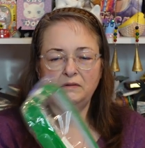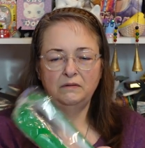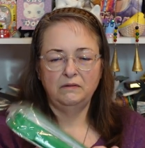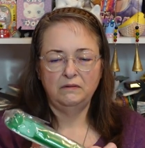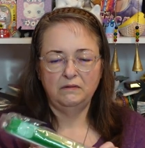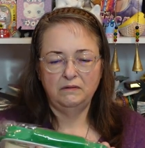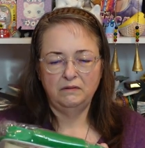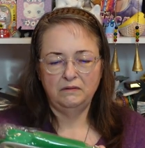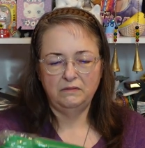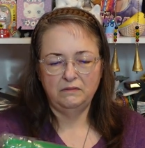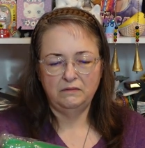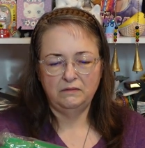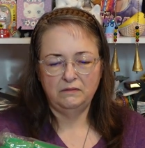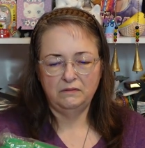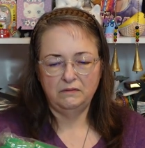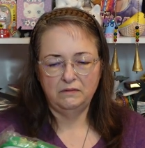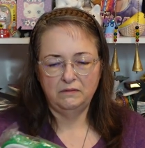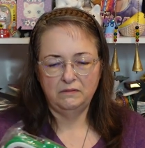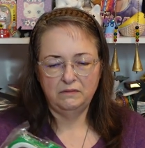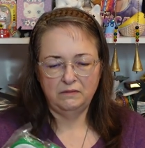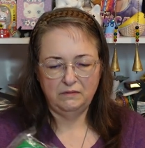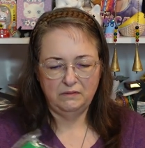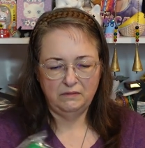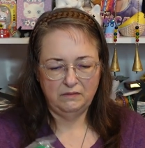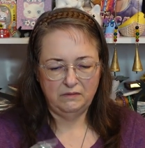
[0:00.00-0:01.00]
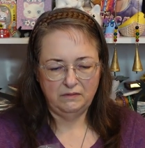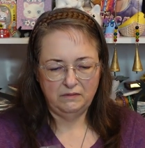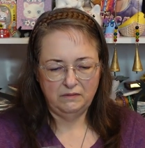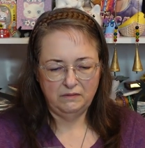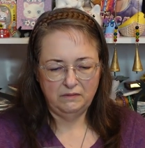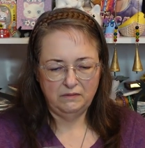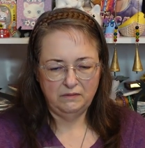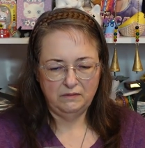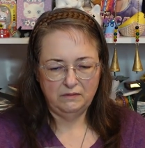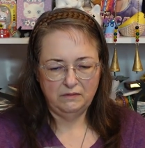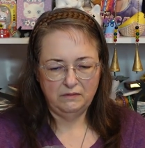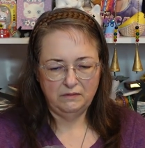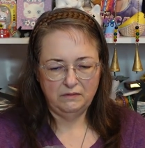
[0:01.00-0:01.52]

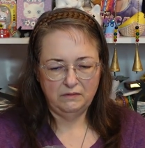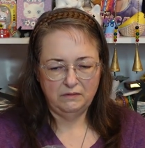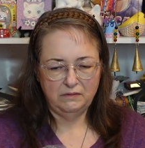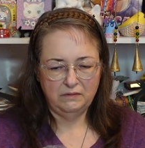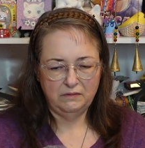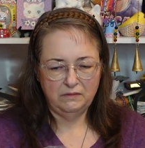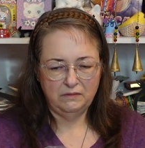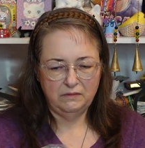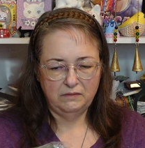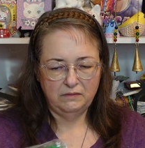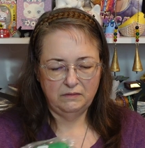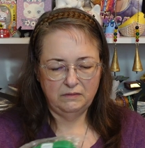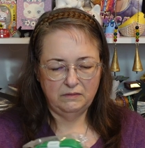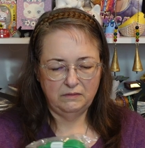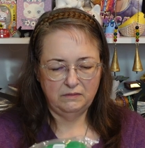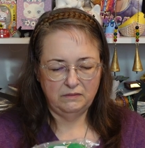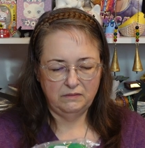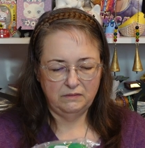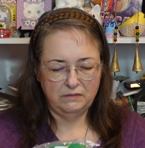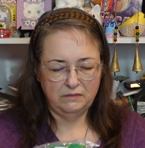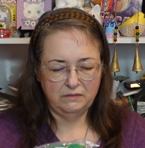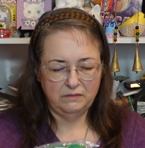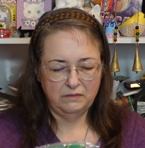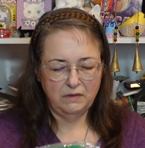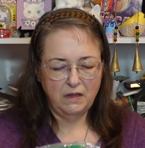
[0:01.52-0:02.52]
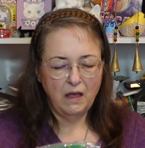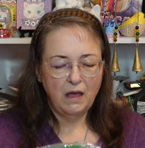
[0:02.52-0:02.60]
[no speech]